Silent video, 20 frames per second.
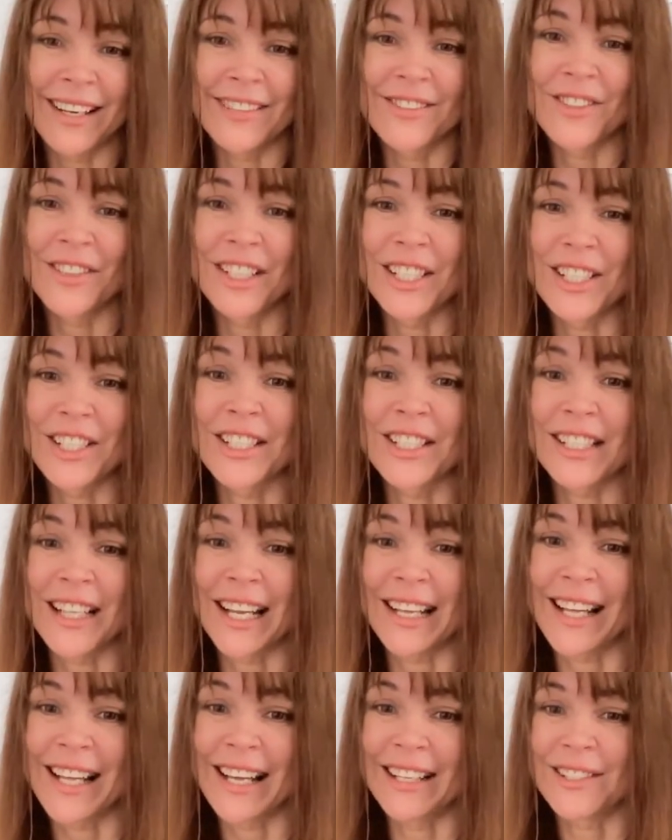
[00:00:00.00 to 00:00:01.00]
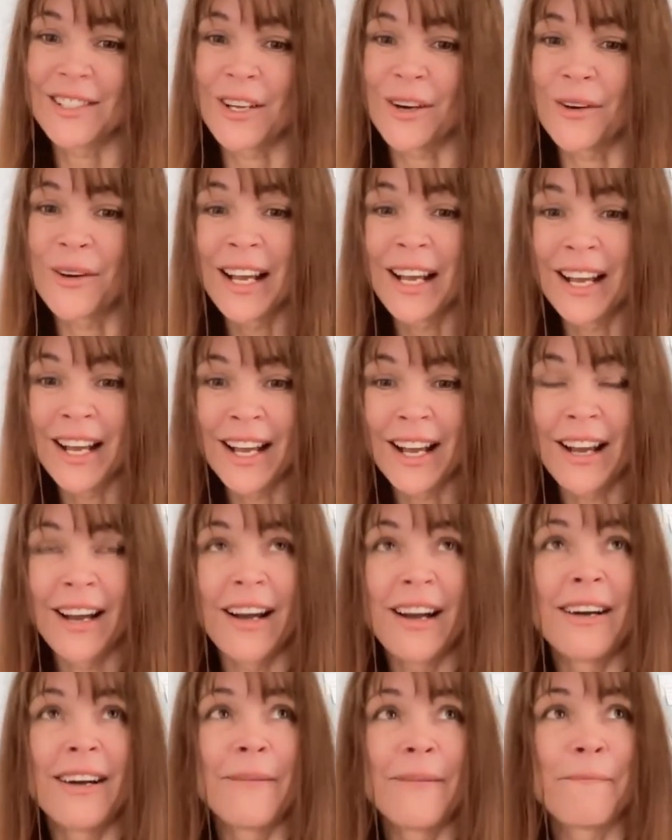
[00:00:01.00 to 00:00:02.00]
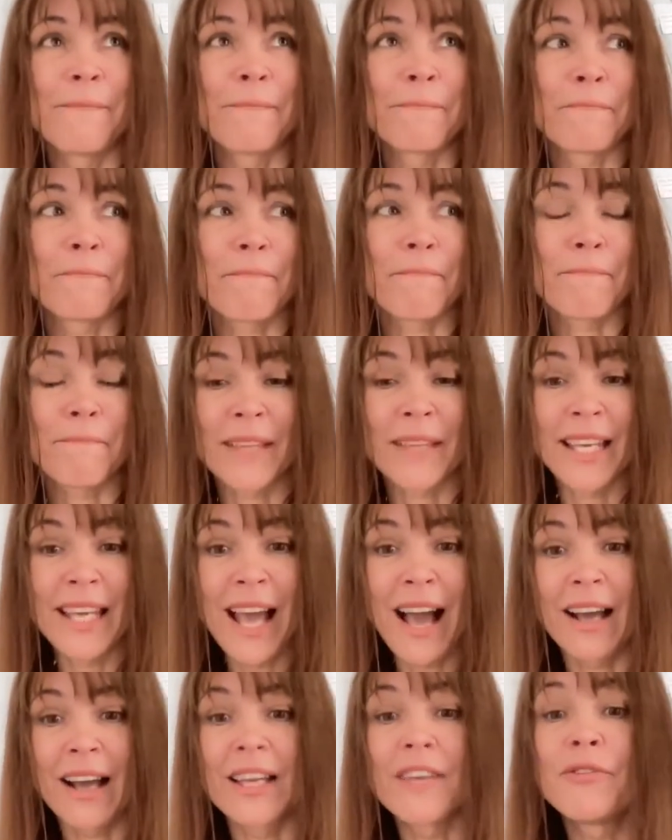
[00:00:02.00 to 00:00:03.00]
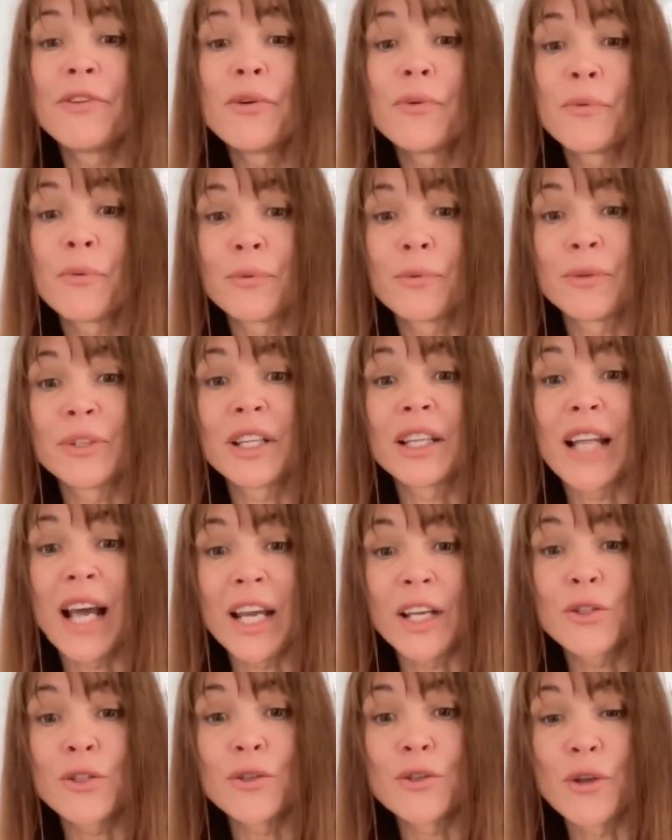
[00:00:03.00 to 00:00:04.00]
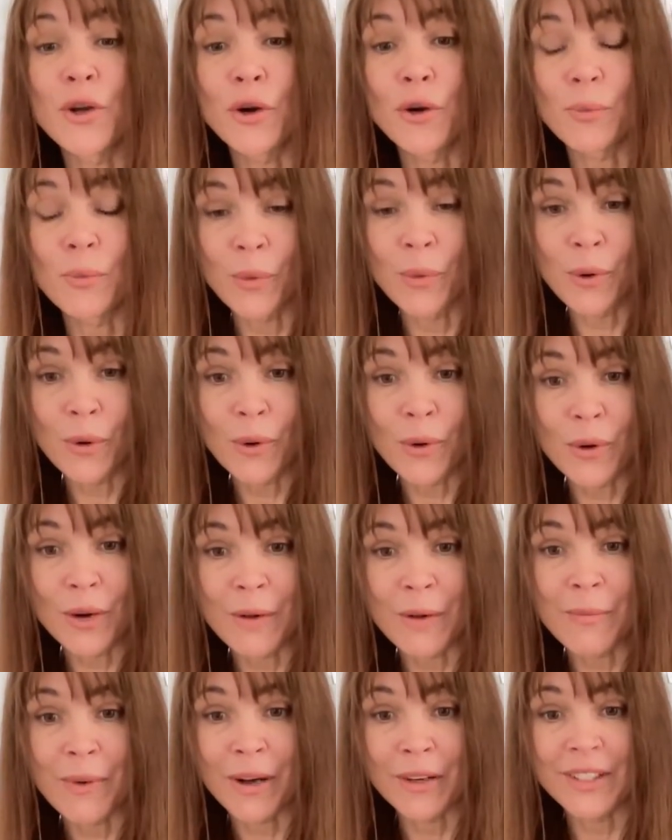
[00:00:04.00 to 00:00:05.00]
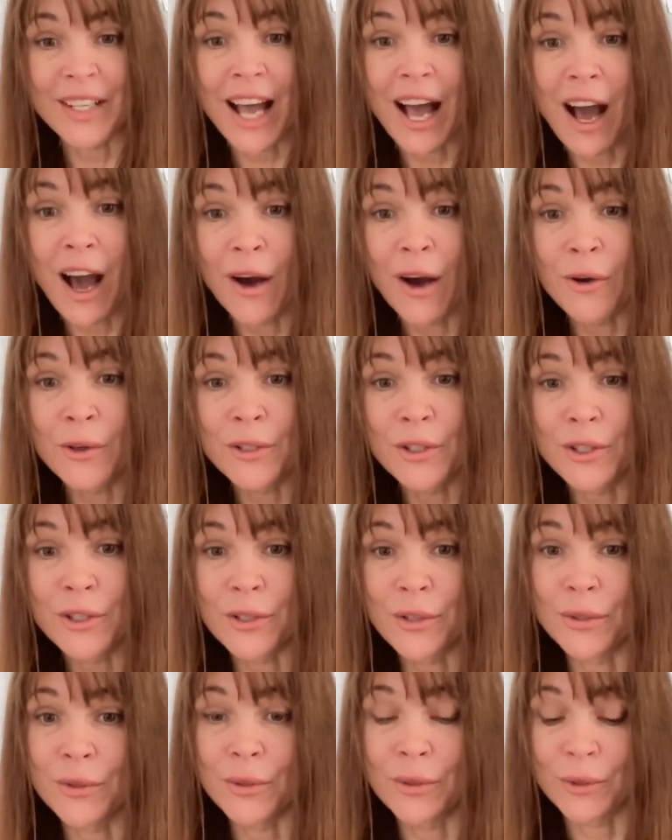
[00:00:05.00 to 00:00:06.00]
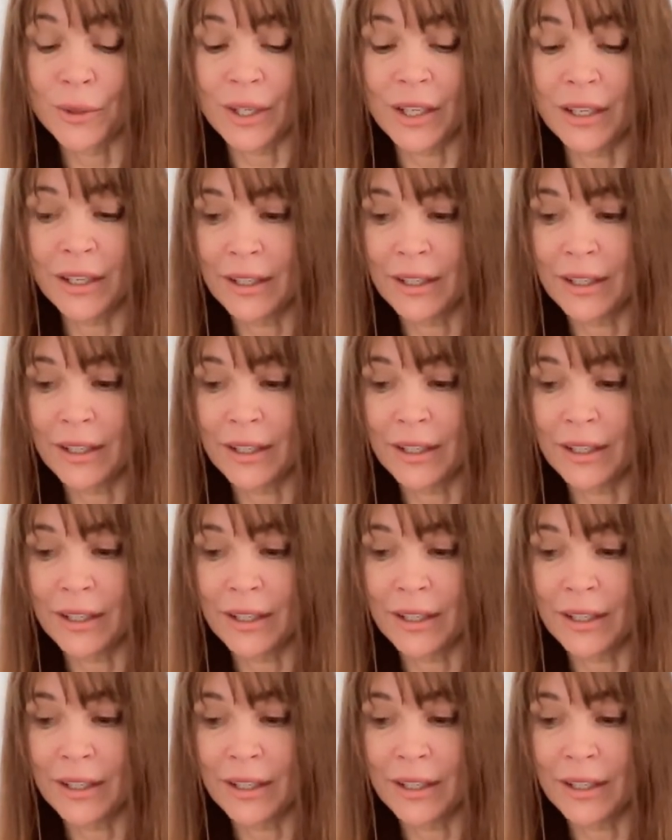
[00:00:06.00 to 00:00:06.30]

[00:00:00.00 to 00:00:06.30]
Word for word: uh, traditions like that so um, yeah if you would like to know more about how to